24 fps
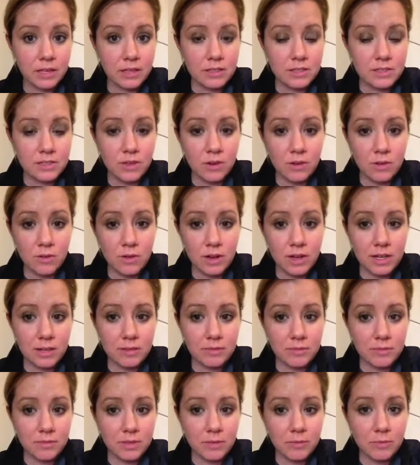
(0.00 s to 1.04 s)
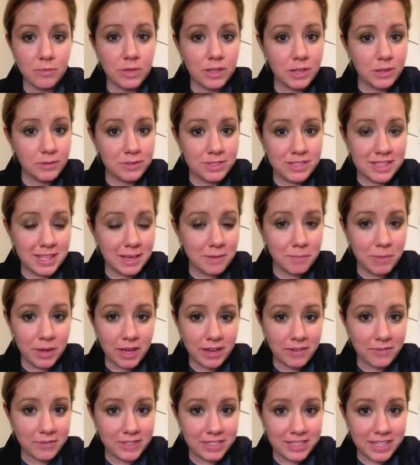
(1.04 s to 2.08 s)
So it really wasn't that
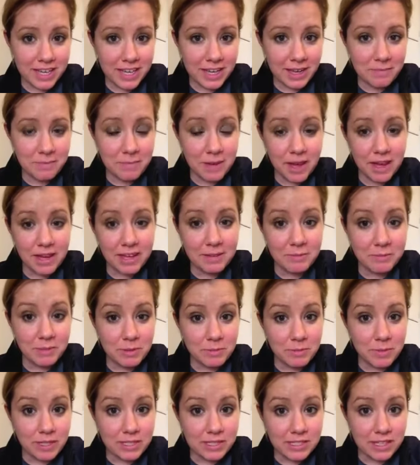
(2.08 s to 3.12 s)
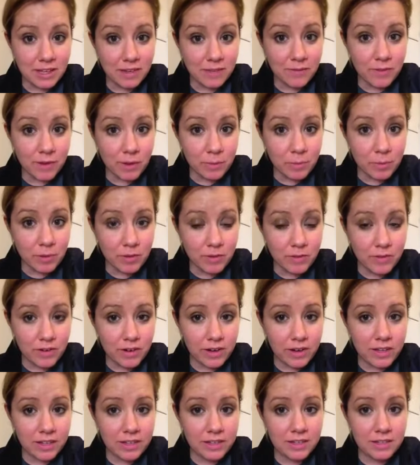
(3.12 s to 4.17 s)
bad of a day. I'm not going to beat myself up over
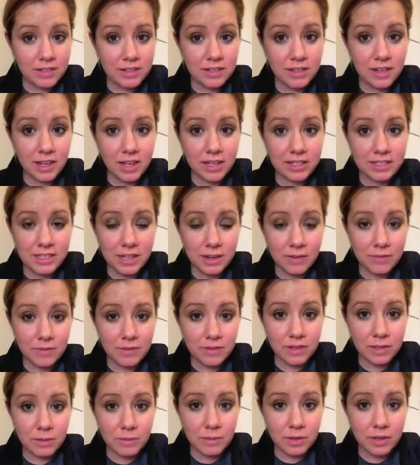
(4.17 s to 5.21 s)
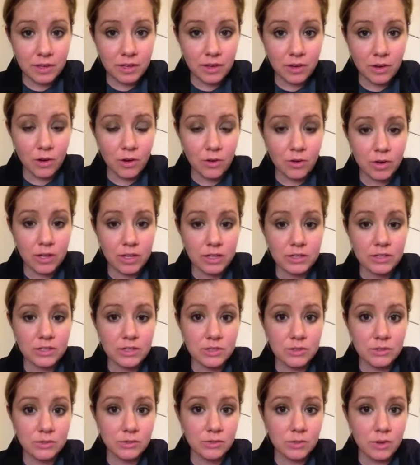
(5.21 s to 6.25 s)
it. I definitely am going to go
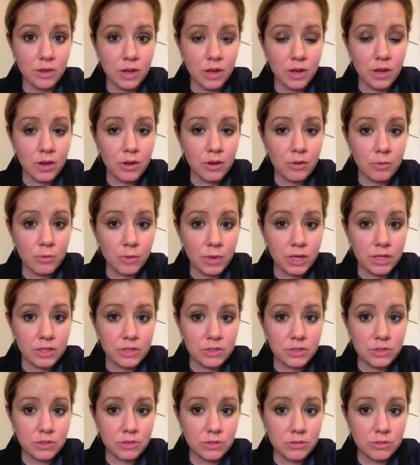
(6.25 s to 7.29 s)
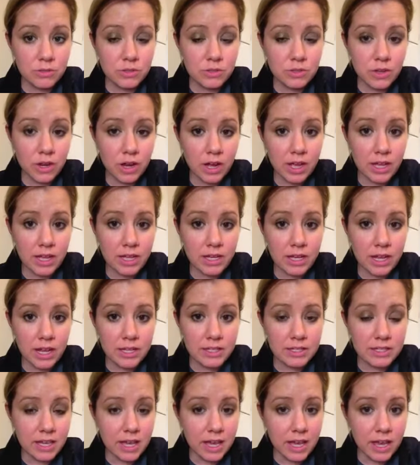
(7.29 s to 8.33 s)
into week 2 trying
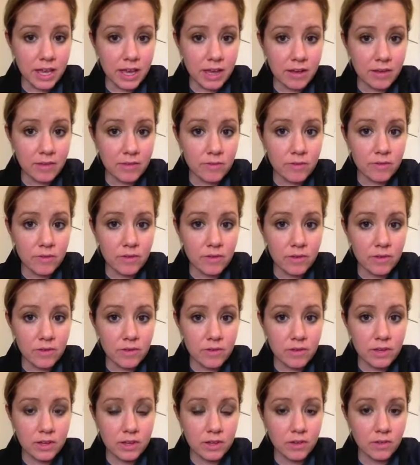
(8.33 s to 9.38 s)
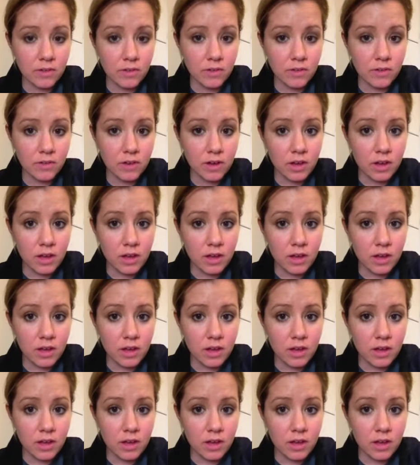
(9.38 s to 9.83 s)
not to have, you know,